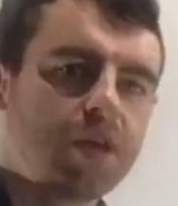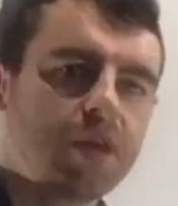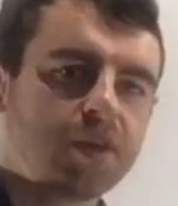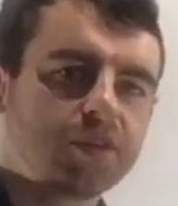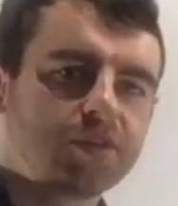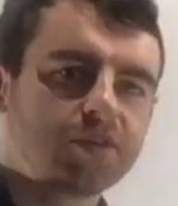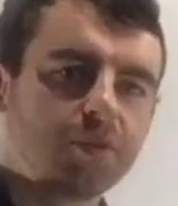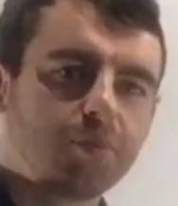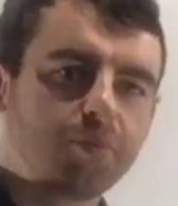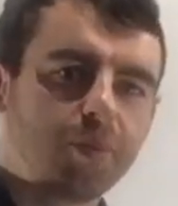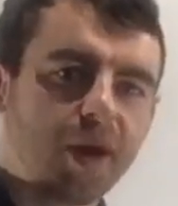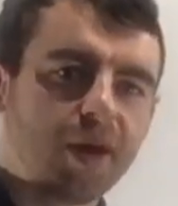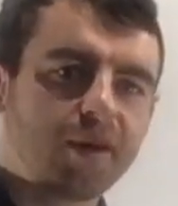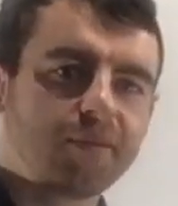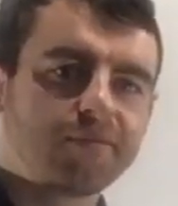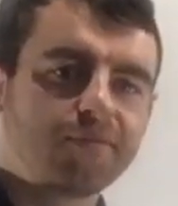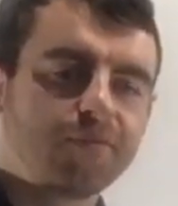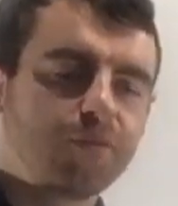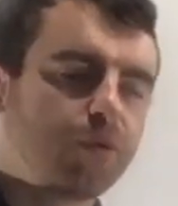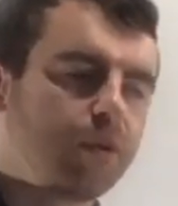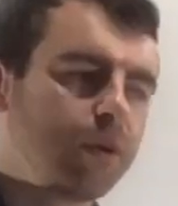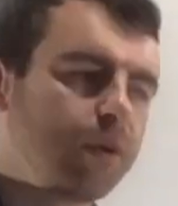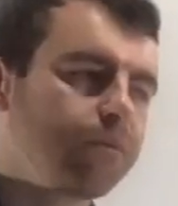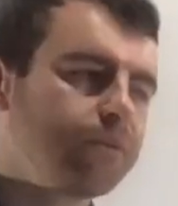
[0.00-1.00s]
So part
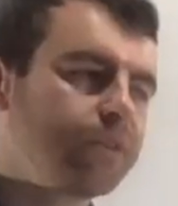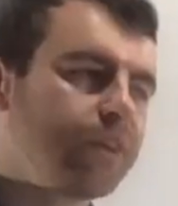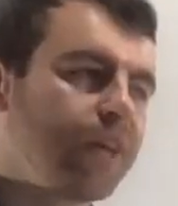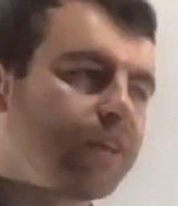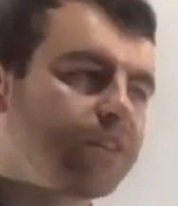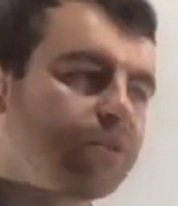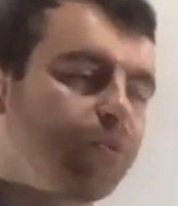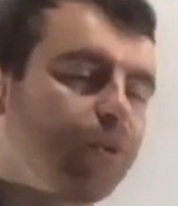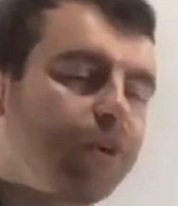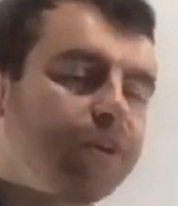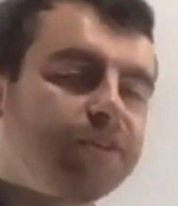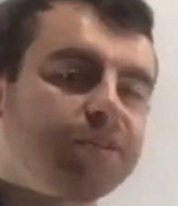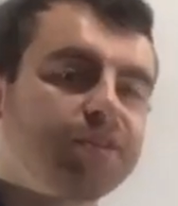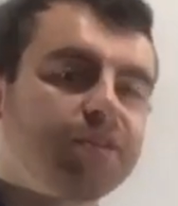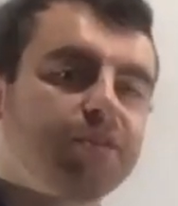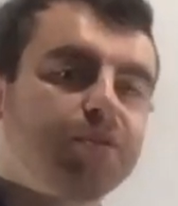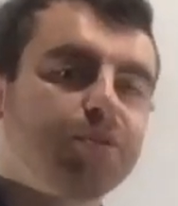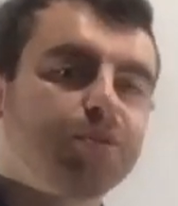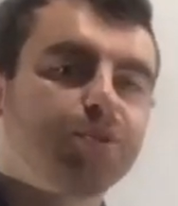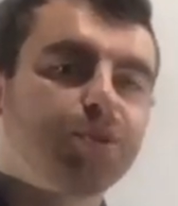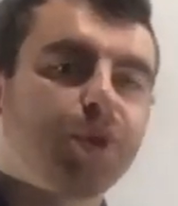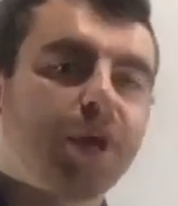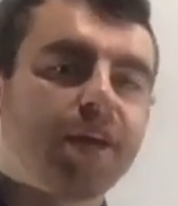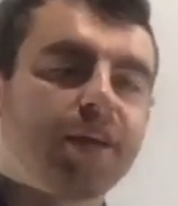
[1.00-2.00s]
4, I was asked, when is the
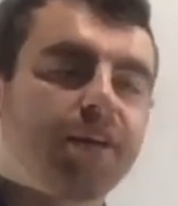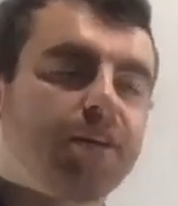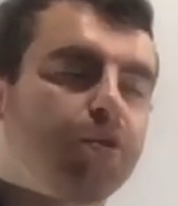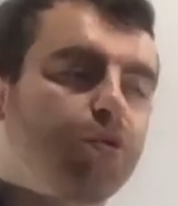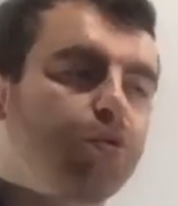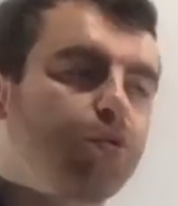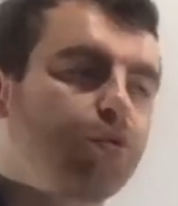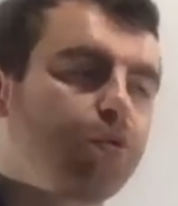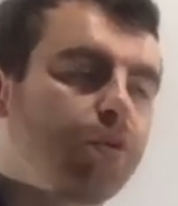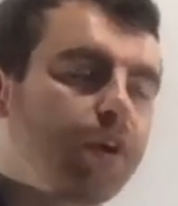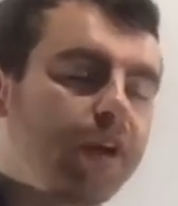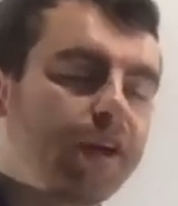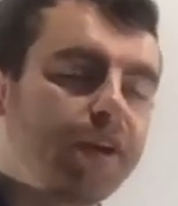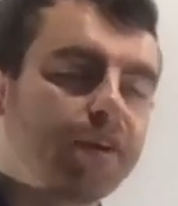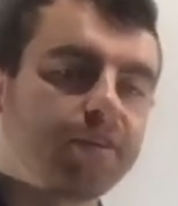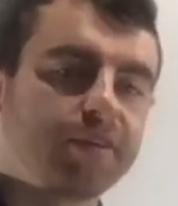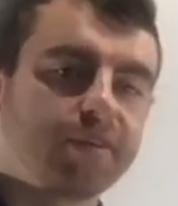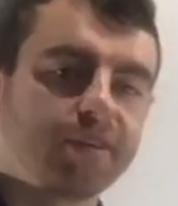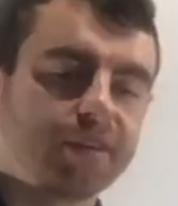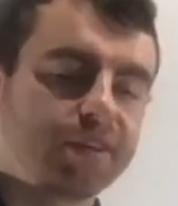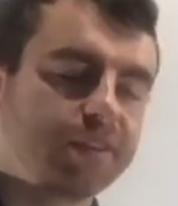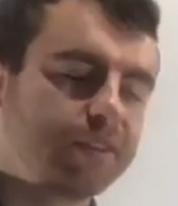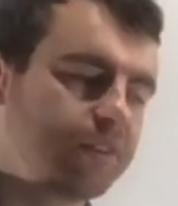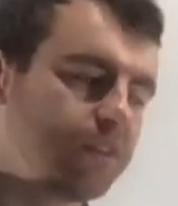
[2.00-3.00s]
quadratic greater
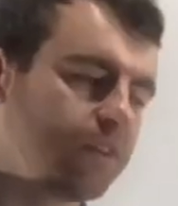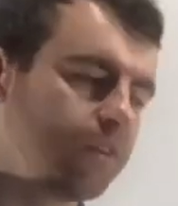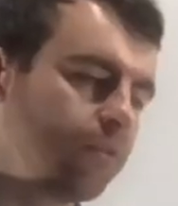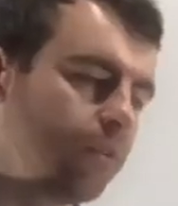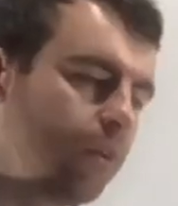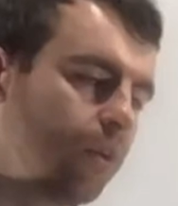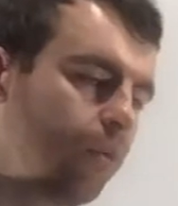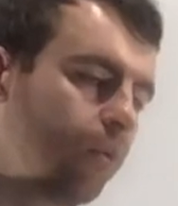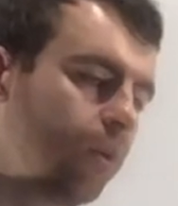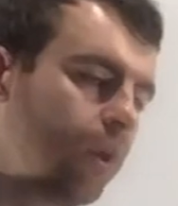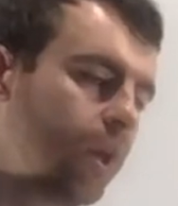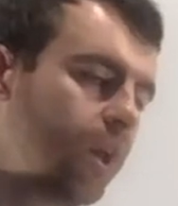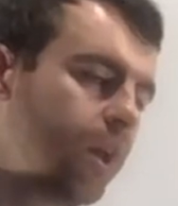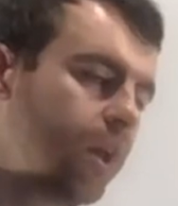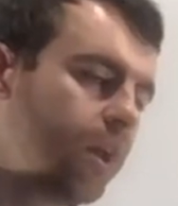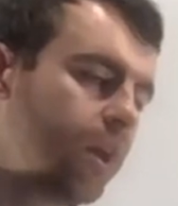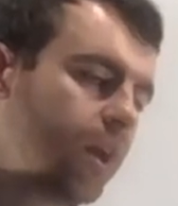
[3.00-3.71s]
than 0?